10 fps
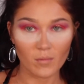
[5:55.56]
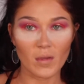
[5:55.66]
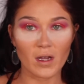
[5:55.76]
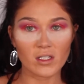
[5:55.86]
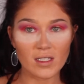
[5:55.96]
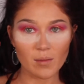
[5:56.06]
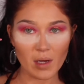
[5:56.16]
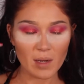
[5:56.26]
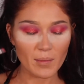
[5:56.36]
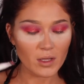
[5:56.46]
But I just like to
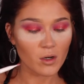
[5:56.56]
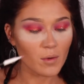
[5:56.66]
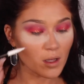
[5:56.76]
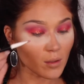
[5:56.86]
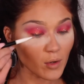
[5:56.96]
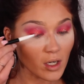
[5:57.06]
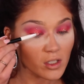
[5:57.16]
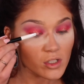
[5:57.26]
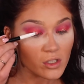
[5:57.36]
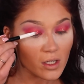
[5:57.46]
pick up a little bit on the
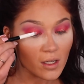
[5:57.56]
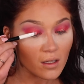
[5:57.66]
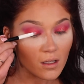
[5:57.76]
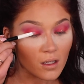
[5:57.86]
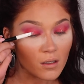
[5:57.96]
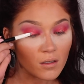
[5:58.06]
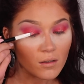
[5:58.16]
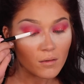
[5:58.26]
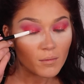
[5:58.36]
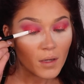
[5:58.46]
brush and then
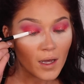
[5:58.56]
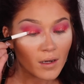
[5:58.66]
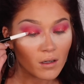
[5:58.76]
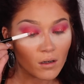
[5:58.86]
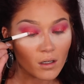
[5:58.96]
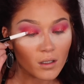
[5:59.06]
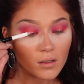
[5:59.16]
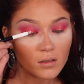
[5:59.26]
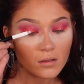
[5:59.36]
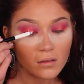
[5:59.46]
pat it
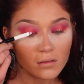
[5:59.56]
on.